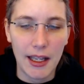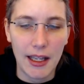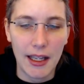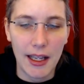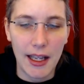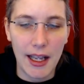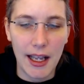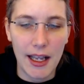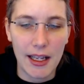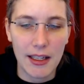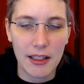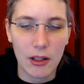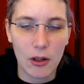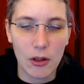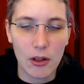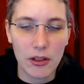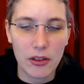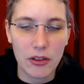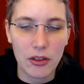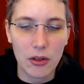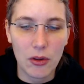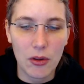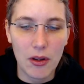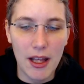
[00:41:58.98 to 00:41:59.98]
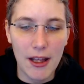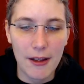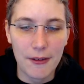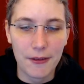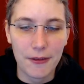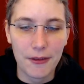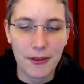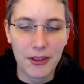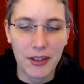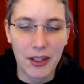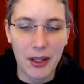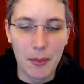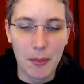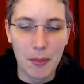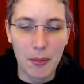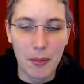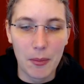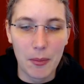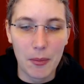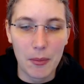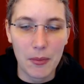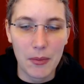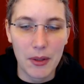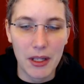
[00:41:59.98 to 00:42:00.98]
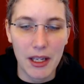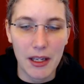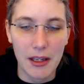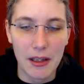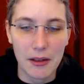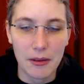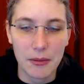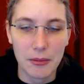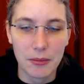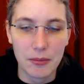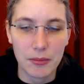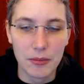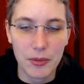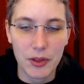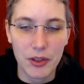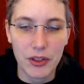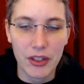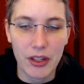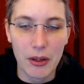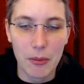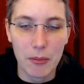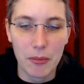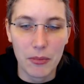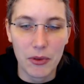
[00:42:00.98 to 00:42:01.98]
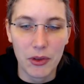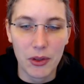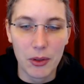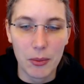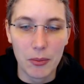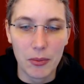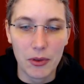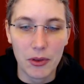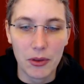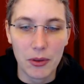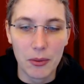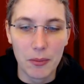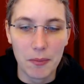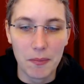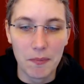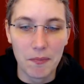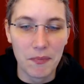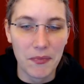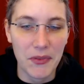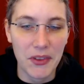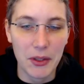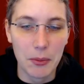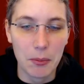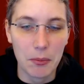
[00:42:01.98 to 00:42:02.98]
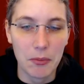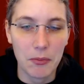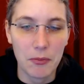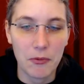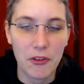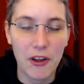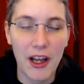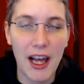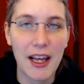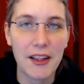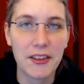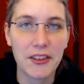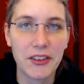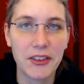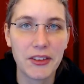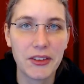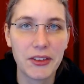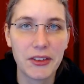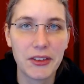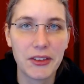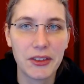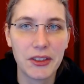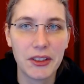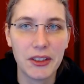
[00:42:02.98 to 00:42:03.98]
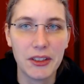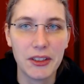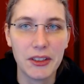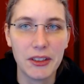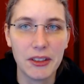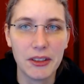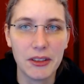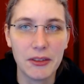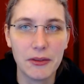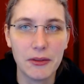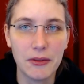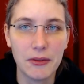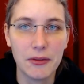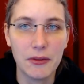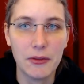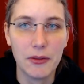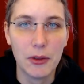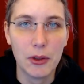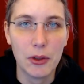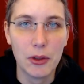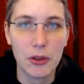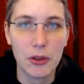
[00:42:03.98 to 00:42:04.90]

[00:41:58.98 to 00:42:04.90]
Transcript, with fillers: and also have some yeah some some some some fast uh, ver